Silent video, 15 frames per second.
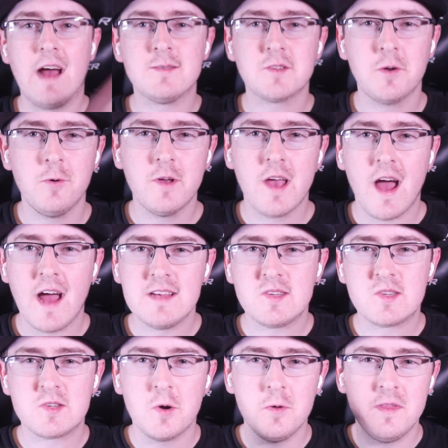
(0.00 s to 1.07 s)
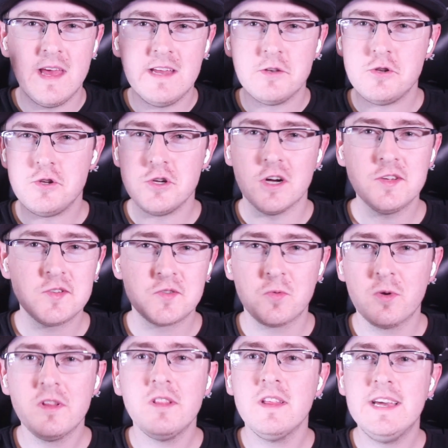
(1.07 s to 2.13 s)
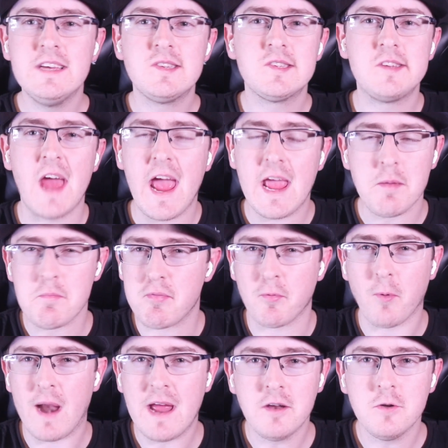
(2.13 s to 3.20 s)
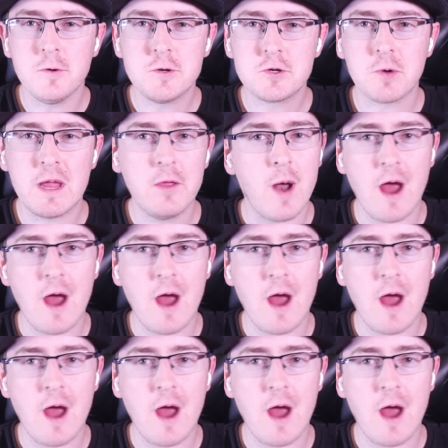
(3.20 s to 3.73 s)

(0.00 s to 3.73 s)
How's it going, guys? So they just released a brand new trailer.